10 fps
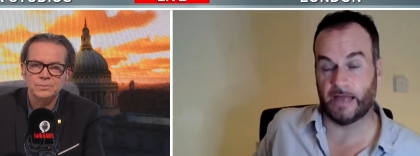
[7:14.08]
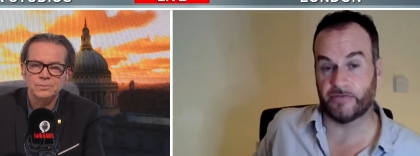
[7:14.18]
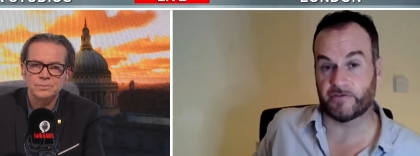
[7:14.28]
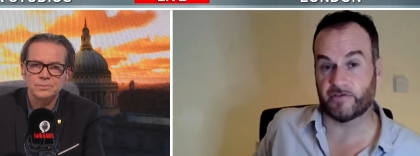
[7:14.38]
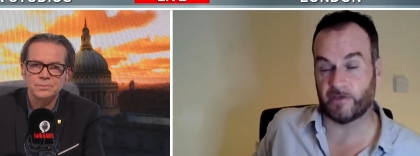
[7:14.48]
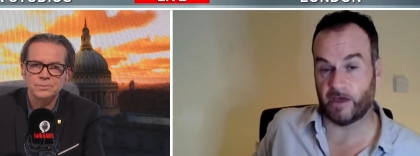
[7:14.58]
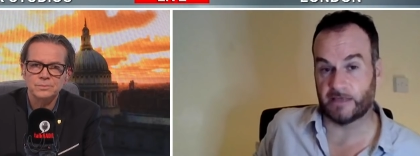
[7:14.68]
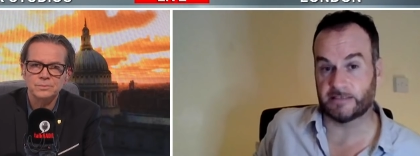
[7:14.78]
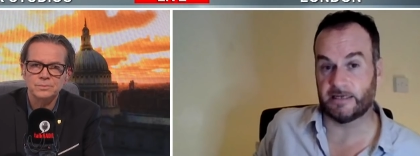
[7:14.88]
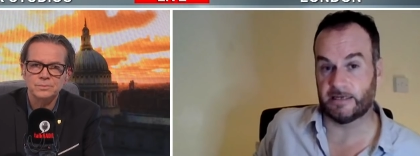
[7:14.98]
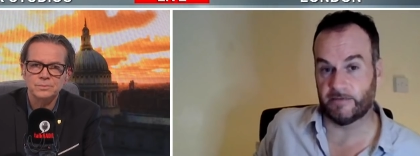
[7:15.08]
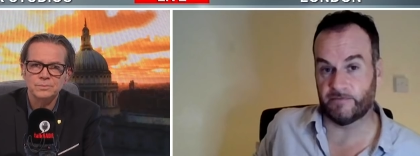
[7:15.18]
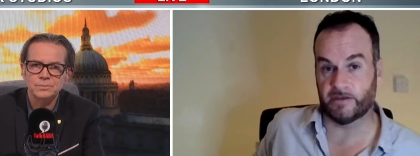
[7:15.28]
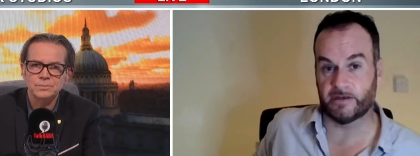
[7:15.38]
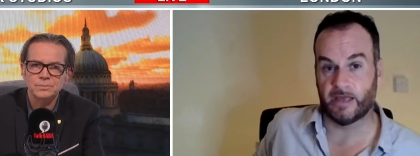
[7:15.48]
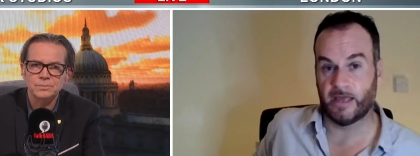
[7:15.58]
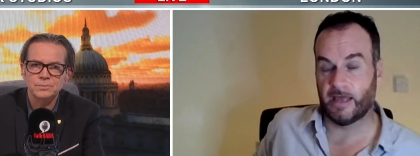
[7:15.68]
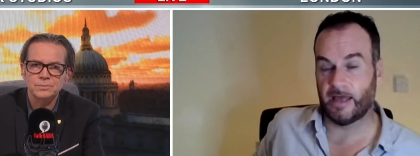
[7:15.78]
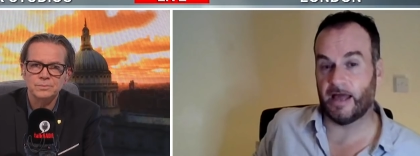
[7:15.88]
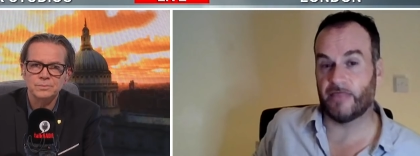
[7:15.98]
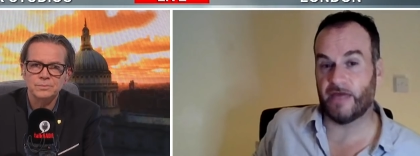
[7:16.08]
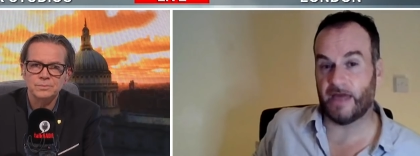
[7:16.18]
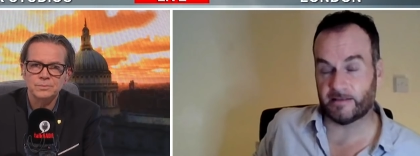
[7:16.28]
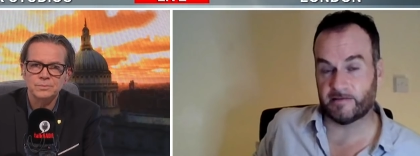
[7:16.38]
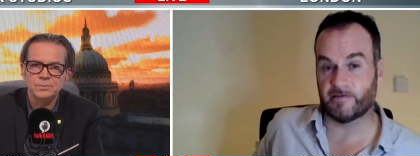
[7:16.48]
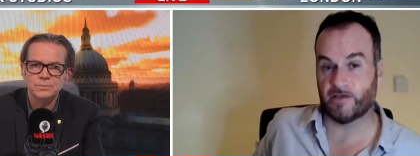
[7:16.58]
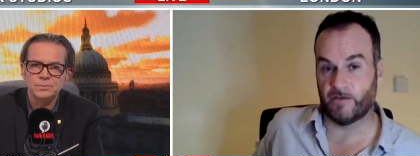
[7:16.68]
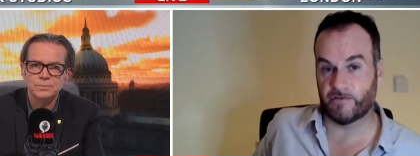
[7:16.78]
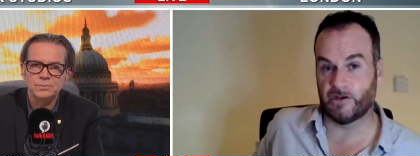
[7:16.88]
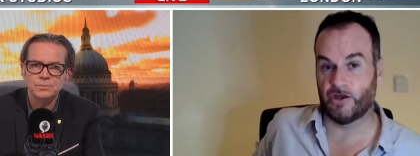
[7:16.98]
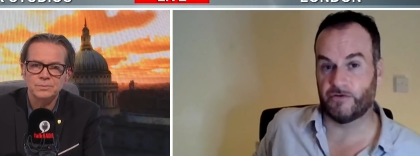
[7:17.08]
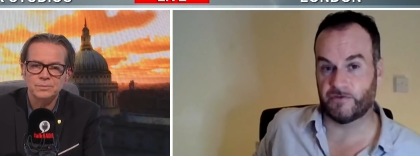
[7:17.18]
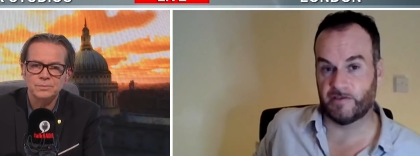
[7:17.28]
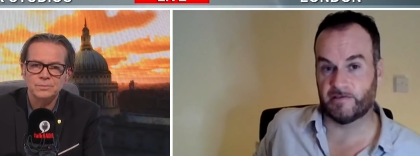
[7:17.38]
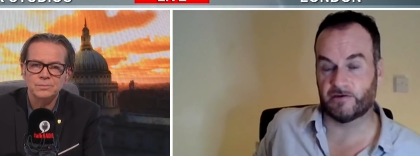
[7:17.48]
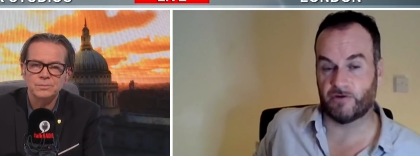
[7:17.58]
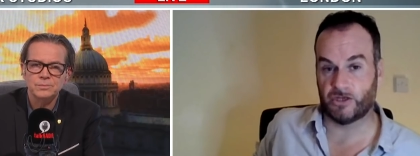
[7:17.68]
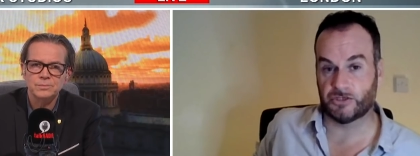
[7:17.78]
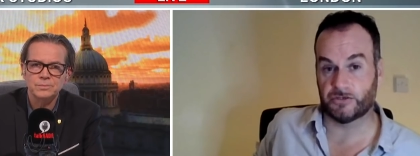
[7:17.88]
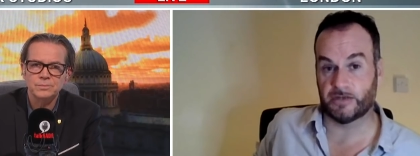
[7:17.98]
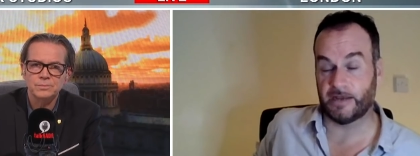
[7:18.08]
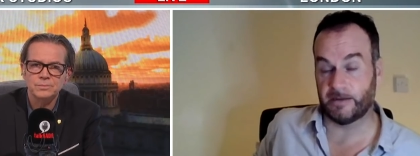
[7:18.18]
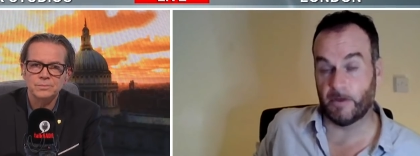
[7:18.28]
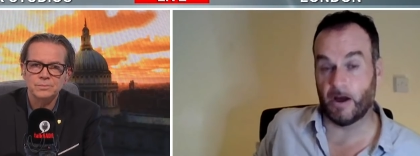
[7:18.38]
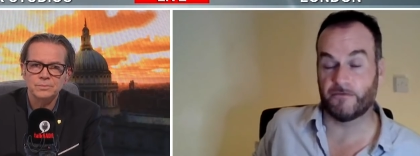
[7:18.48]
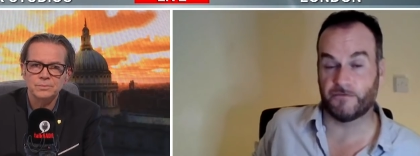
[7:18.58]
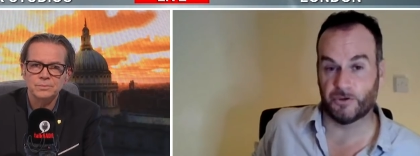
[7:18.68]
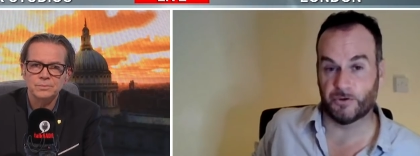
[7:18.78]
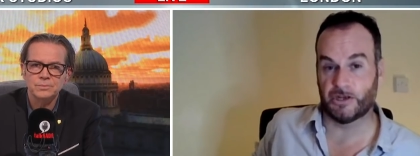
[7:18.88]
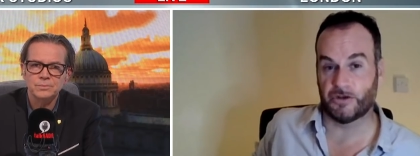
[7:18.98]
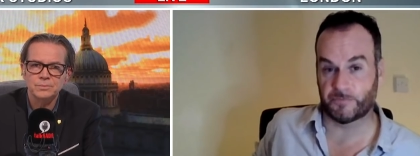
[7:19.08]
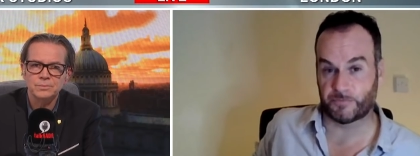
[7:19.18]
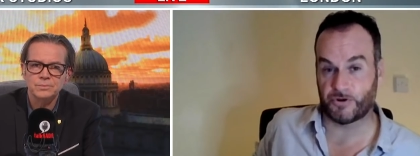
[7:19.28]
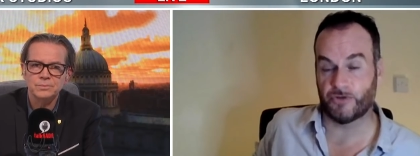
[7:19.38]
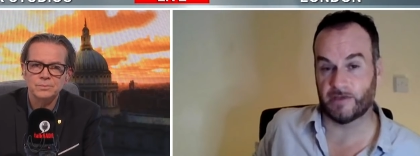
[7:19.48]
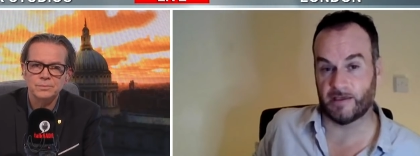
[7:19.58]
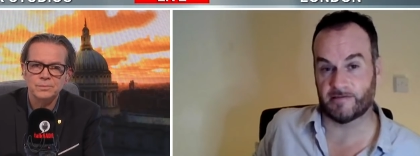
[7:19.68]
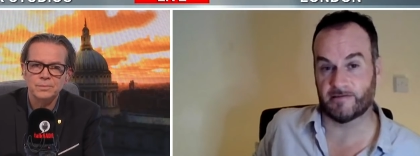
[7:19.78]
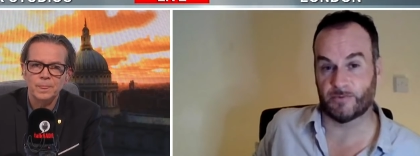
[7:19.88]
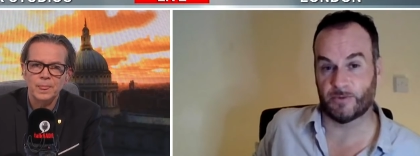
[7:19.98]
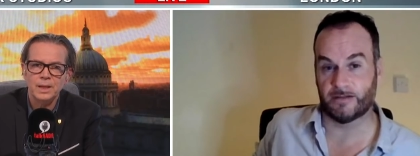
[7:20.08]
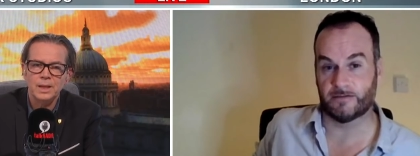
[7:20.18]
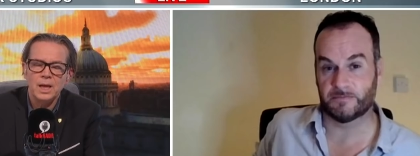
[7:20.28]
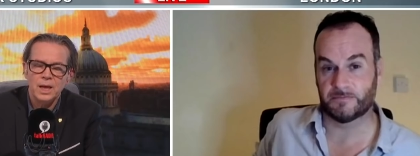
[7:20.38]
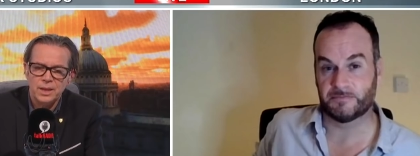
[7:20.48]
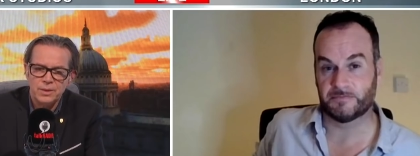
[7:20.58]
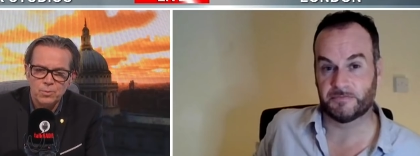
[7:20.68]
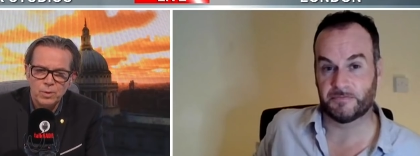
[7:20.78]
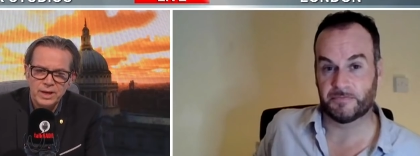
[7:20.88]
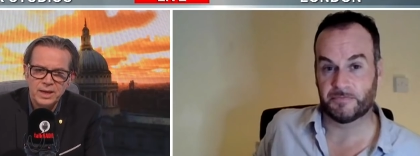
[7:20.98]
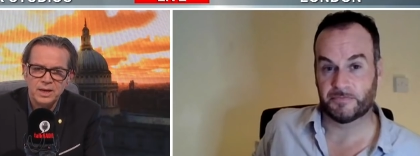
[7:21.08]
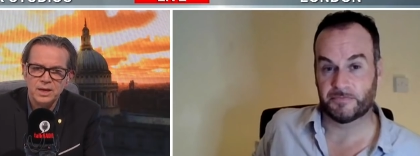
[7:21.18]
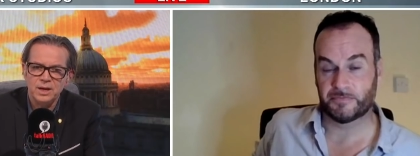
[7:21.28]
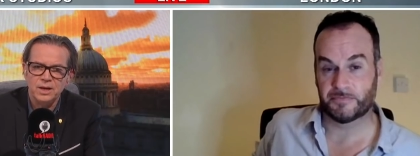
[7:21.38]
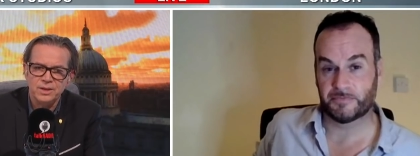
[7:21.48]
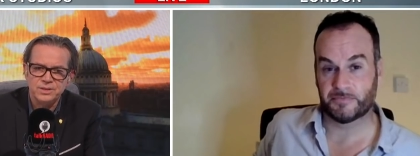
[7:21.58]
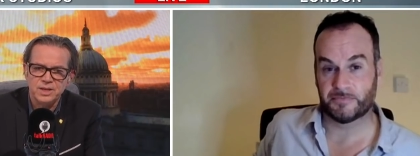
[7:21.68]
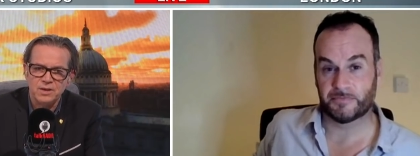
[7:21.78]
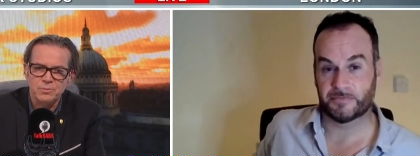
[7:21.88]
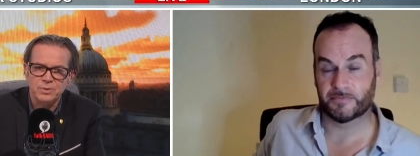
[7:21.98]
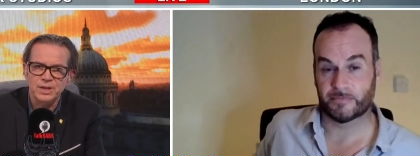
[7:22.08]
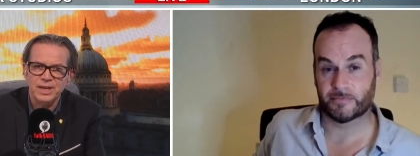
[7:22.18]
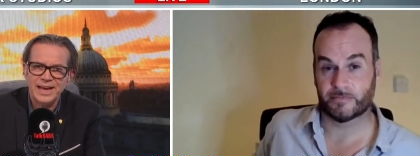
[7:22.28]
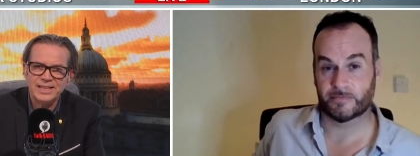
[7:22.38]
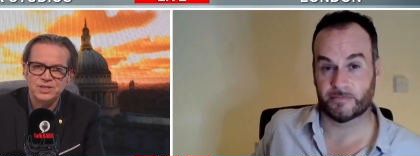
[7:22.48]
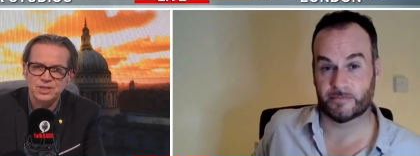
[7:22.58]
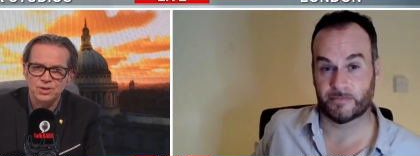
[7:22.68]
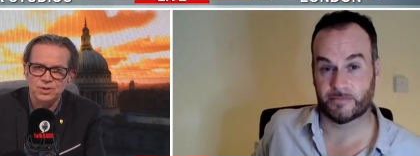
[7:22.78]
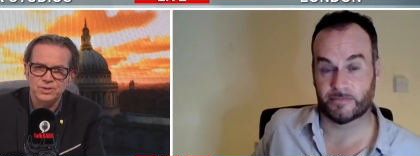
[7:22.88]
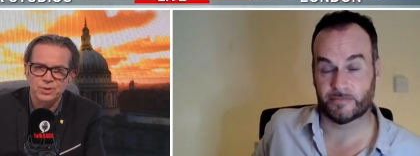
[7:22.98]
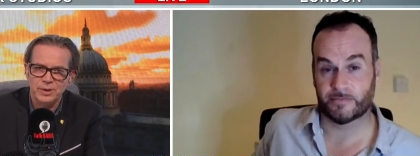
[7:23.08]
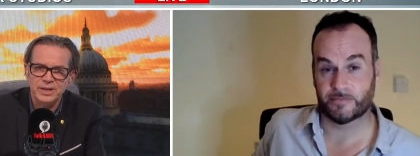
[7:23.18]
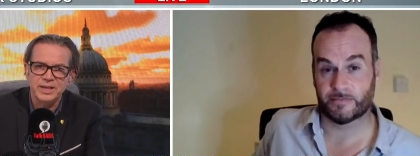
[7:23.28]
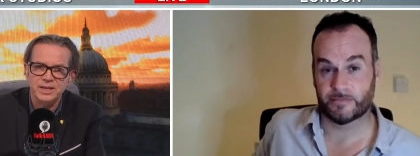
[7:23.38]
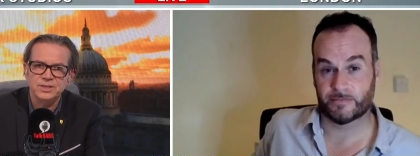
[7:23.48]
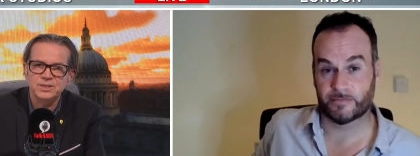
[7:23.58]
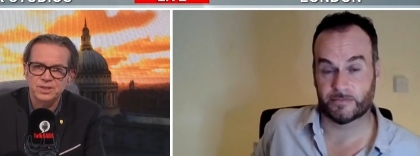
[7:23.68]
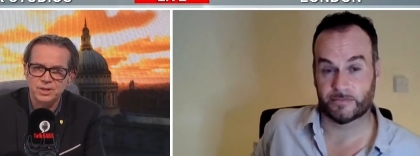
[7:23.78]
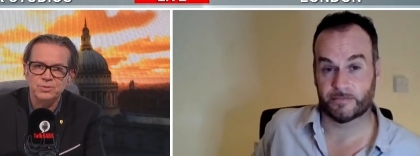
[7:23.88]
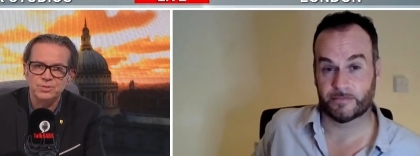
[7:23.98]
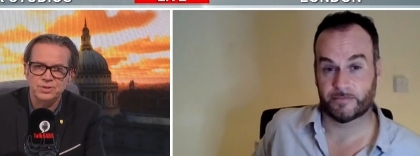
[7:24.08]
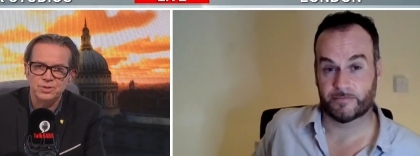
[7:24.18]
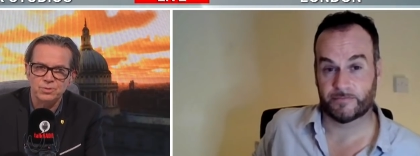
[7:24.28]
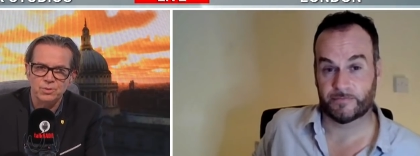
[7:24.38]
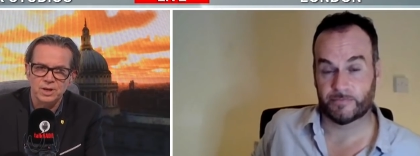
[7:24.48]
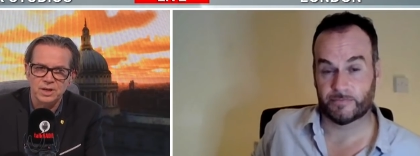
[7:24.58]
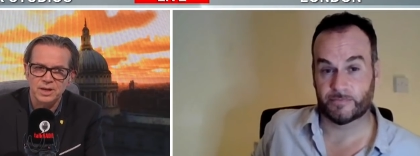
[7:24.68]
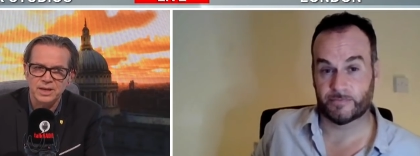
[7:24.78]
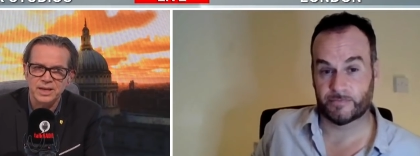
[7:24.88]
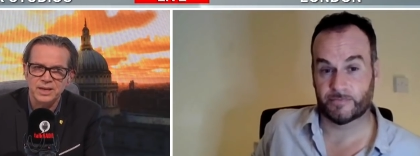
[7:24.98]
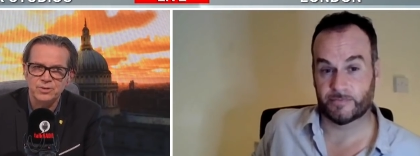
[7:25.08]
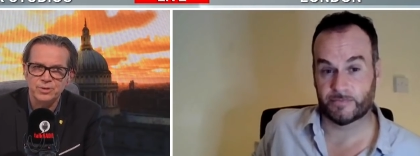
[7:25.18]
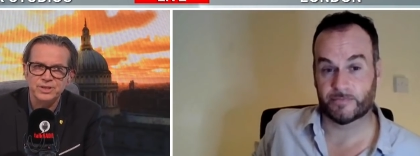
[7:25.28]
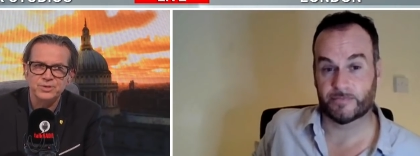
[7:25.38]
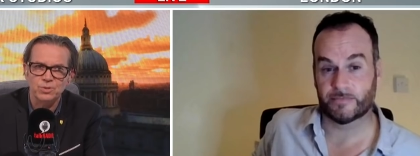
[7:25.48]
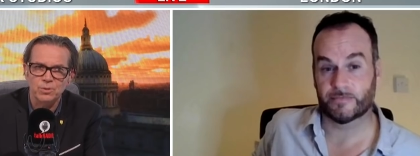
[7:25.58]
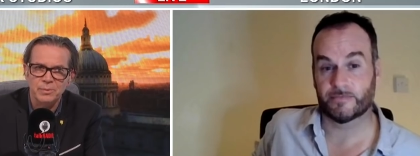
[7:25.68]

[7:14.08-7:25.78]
Speaker 1: and the society he lives in. And that deserves a lot of consideration and, in my view, a lot of protest as
Speaker 2: well the way uh, this government latches on to any excuse to uh, increase or